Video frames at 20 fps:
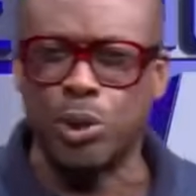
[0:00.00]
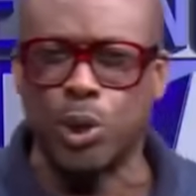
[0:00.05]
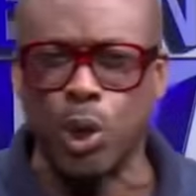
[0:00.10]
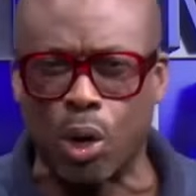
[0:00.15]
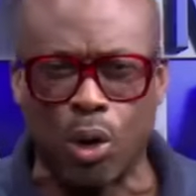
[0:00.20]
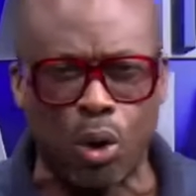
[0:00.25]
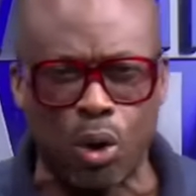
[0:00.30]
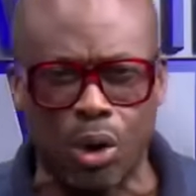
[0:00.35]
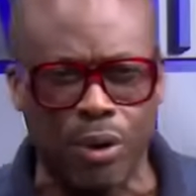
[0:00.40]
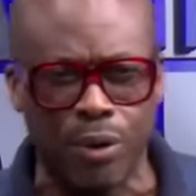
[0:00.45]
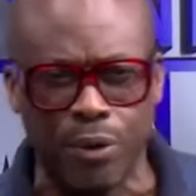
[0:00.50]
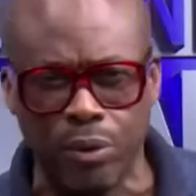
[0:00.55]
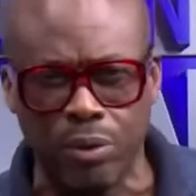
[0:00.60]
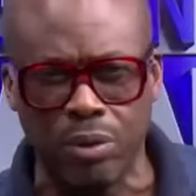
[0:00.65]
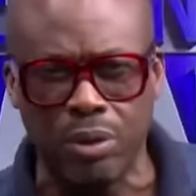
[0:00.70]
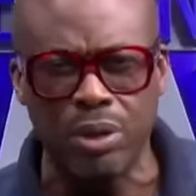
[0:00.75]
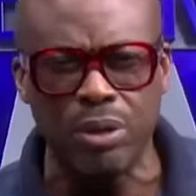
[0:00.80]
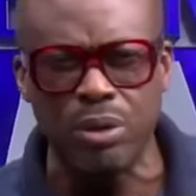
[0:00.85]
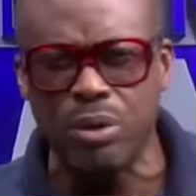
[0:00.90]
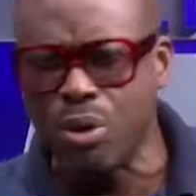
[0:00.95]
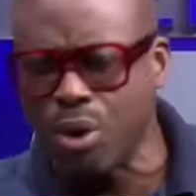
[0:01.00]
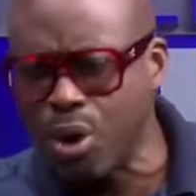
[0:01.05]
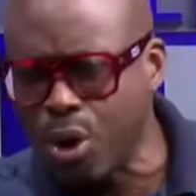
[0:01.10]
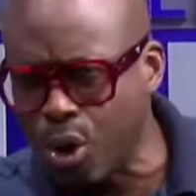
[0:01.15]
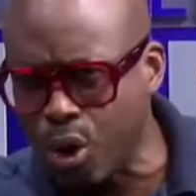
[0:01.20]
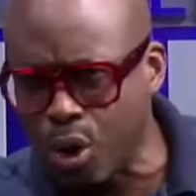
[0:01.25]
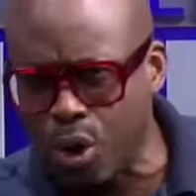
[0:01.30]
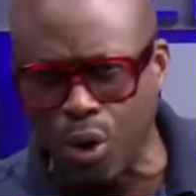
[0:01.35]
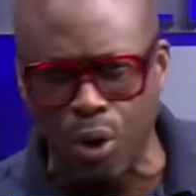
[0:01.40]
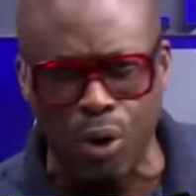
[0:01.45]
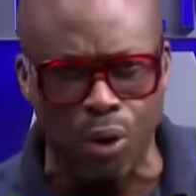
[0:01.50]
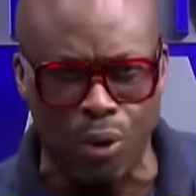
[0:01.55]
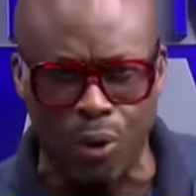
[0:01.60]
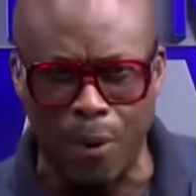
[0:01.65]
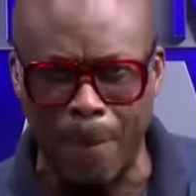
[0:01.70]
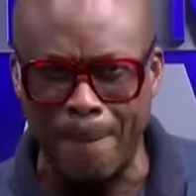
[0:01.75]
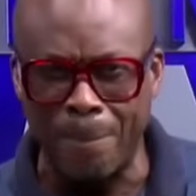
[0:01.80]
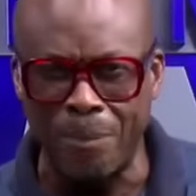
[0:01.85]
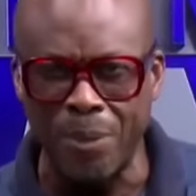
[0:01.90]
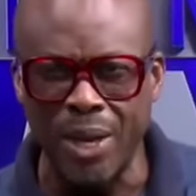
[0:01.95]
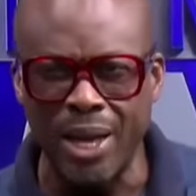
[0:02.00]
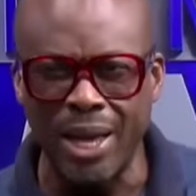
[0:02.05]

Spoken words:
Tokonu. No.